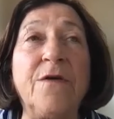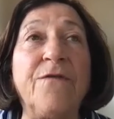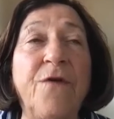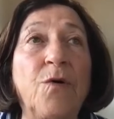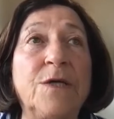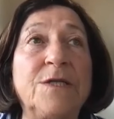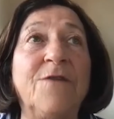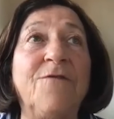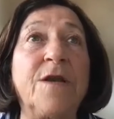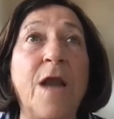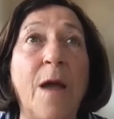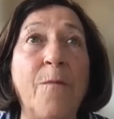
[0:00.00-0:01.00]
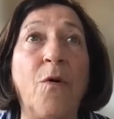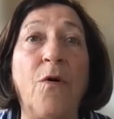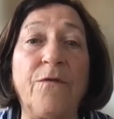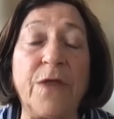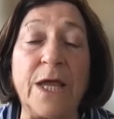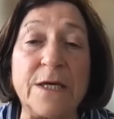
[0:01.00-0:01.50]
focus of a number
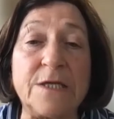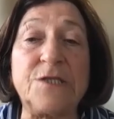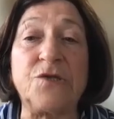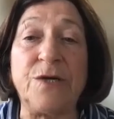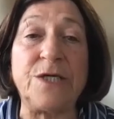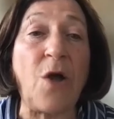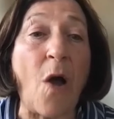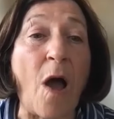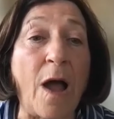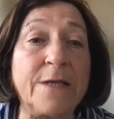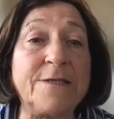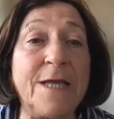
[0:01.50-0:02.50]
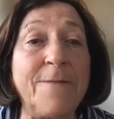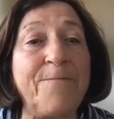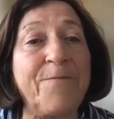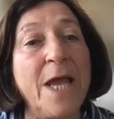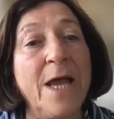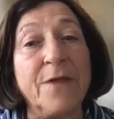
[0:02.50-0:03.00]
of the industry talks.
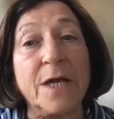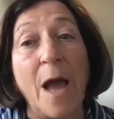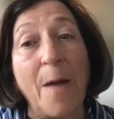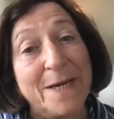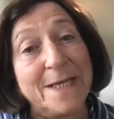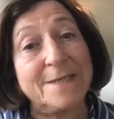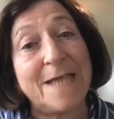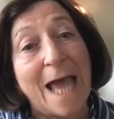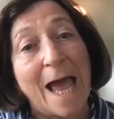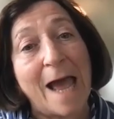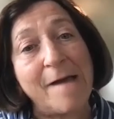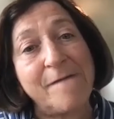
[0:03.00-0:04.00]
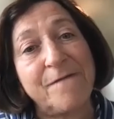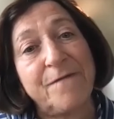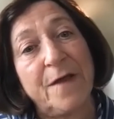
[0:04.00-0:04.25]
And the companies have